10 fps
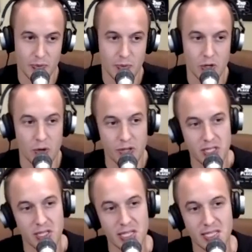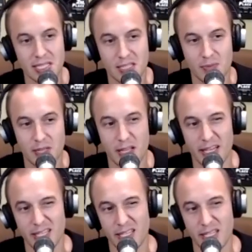No, this needs to be
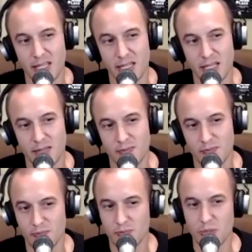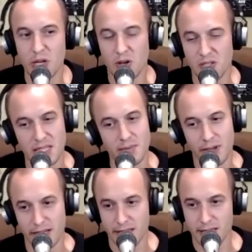like BRZ
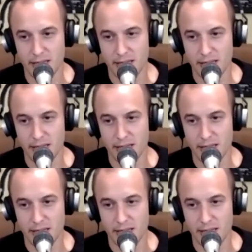money.